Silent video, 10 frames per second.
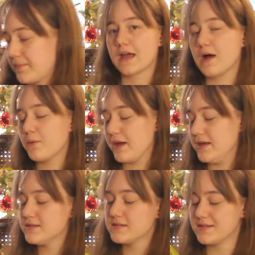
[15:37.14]
I got
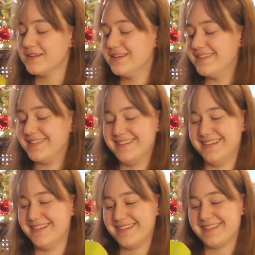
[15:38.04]
weights.
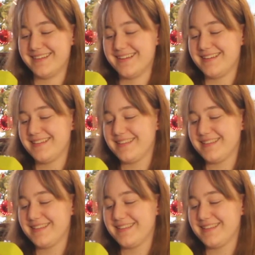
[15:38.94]
but